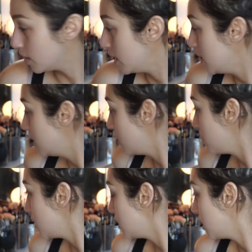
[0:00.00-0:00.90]
I need
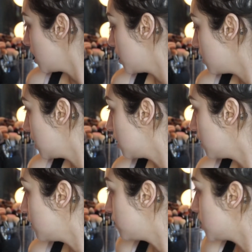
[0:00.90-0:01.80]
something to kind of like
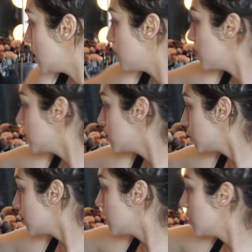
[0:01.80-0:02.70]
lift up.
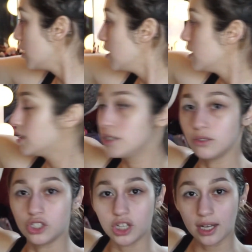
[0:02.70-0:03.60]
Let's
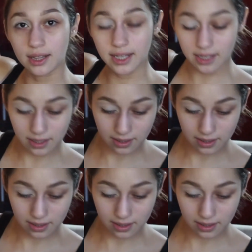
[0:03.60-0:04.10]
use Jacqueline.